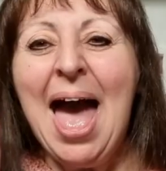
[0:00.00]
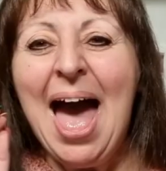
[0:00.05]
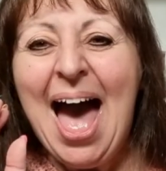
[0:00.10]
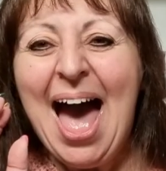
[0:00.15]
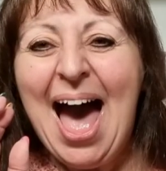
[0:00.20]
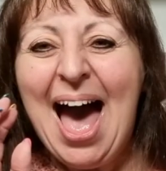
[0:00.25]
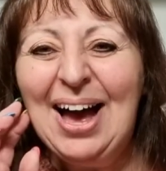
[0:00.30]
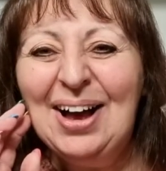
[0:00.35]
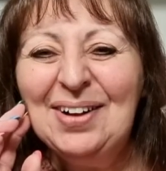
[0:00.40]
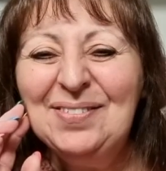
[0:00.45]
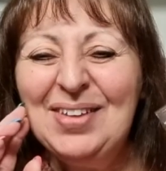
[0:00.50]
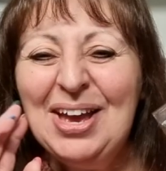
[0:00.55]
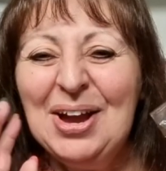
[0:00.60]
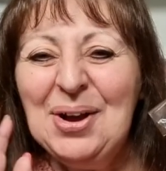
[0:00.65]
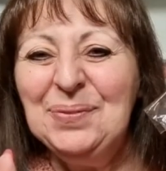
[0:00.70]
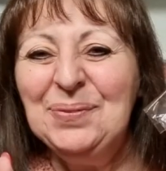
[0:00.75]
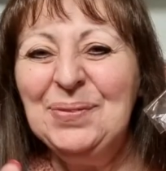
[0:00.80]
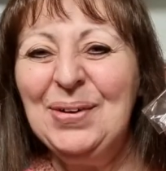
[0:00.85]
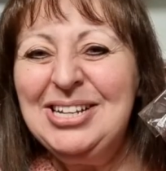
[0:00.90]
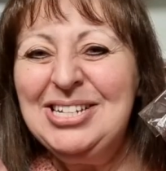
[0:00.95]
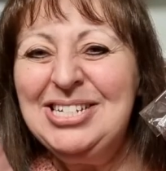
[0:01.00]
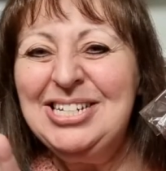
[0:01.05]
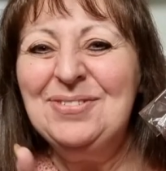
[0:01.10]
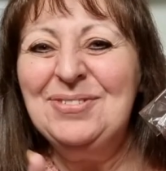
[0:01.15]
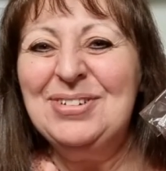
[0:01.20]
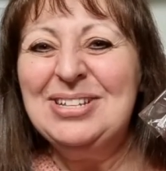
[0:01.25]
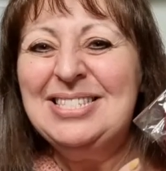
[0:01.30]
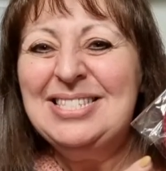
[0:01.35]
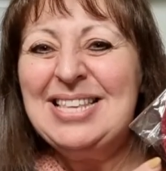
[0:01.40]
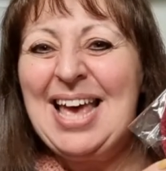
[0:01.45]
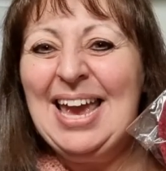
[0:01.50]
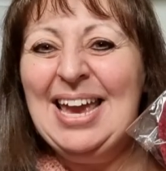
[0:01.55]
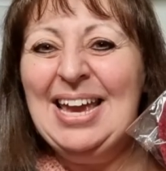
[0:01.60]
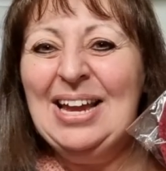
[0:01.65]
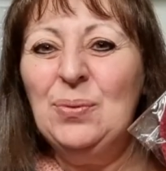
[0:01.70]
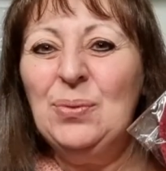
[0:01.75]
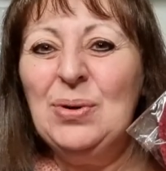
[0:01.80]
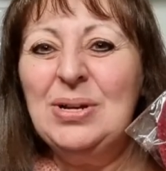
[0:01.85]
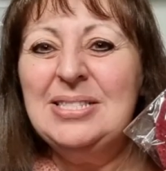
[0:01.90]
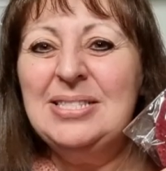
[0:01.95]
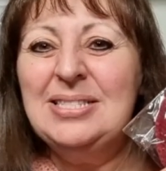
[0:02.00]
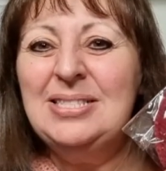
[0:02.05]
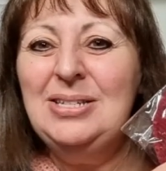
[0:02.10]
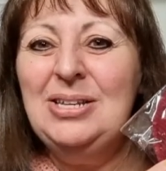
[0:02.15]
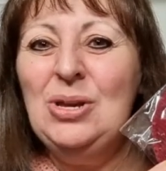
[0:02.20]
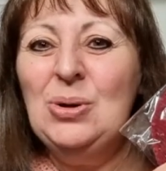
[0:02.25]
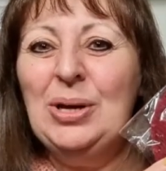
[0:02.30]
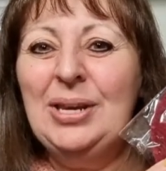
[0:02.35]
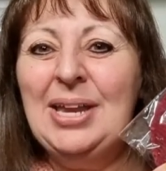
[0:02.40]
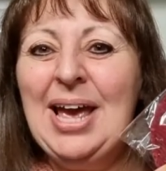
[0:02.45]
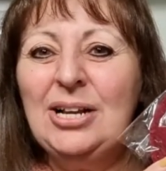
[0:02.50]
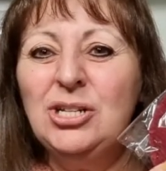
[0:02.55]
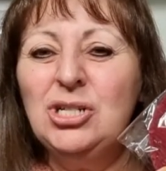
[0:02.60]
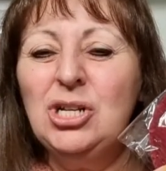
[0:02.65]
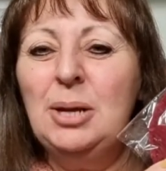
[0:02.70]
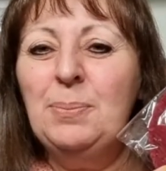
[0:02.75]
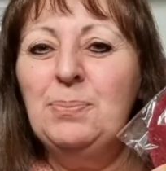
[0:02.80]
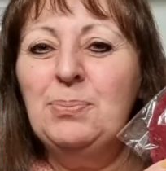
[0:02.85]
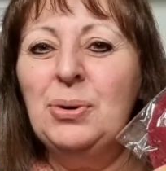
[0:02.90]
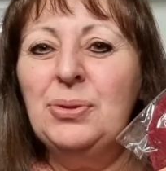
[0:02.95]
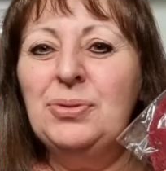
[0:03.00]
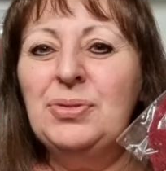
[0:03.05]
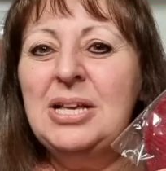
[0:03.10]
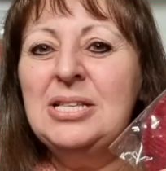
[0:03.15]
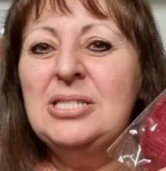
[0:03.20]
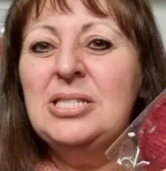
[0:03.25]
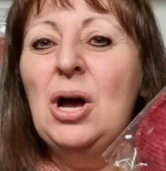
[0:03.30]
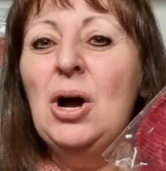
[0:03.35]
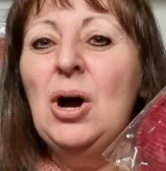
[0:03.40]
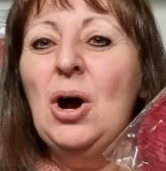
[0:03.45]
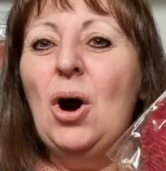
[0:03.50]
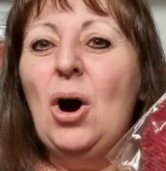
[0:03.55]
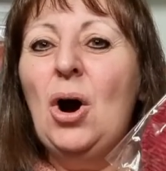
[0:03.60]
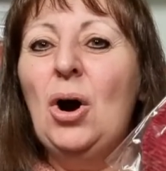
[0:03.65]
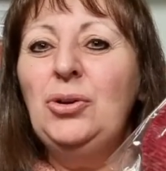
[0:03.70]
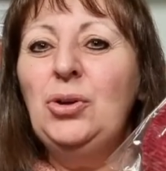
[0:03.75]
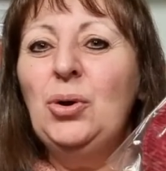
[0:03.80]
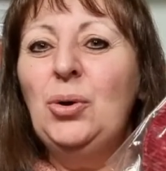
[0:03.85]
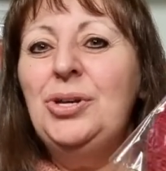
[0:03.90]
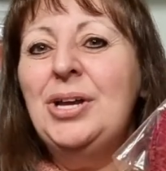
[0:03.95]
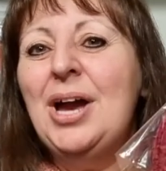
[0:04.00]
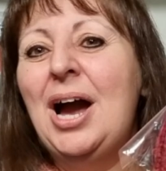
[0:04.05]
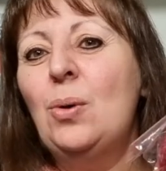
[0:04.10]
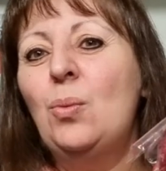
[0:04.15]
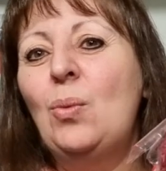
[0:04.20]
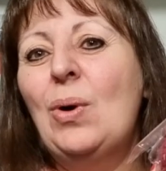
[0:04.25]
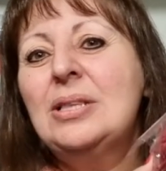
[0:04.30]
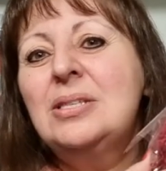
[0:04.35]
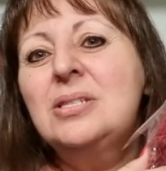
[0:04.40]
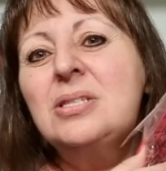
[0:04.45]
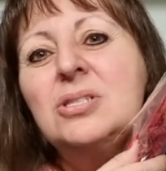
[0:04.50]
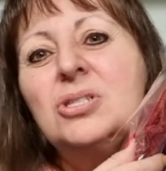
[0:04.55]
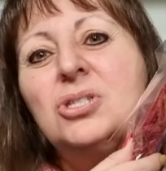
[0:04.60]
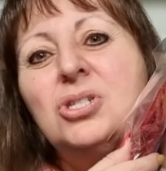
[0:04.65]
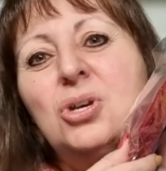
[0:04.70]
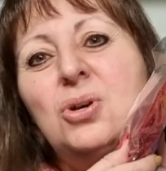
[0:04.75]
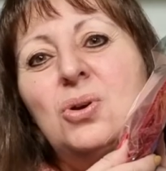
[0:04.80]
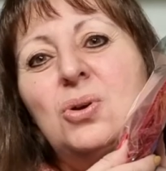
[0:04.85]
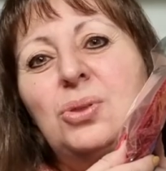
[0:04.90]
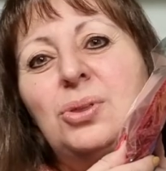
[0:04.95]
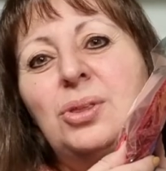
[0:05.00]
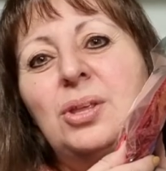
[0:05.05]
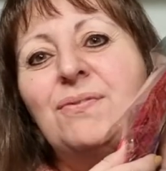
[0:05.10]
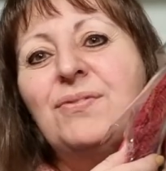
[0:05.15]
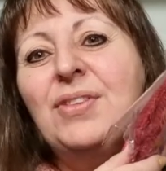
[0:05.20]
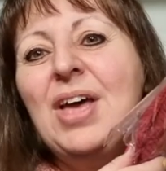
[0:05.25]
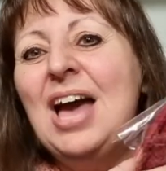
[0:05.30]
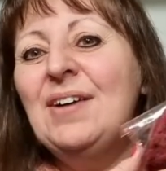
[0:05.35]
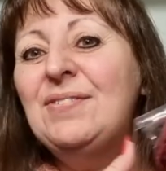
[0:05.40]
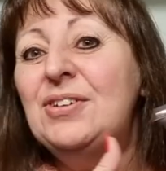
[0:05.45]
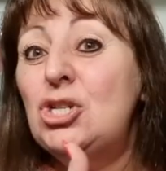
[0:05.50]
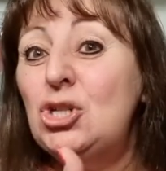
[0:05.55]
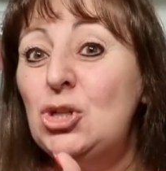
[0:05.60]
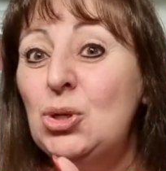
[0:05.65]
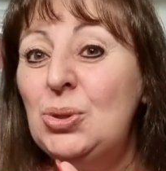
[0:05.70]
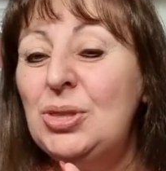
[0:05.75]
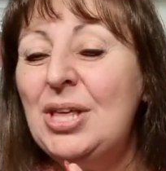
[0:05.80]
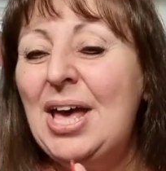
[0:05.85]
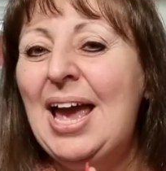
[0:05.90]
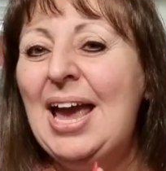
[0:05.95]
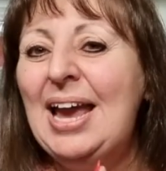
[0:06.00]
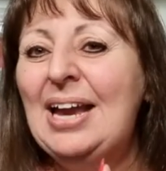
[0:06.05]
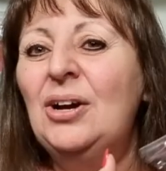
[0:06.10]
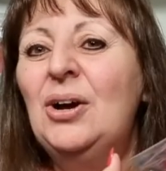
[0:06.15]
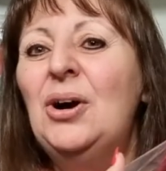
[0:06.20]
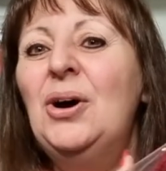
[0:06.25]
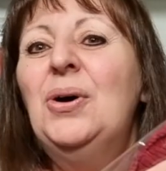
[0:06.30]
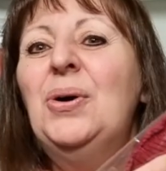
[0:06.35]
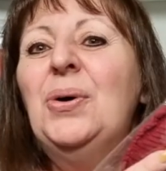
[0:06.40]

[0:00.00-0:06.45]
Um, what she was saying was you could actually put this on your young one's tooth if they have a toothache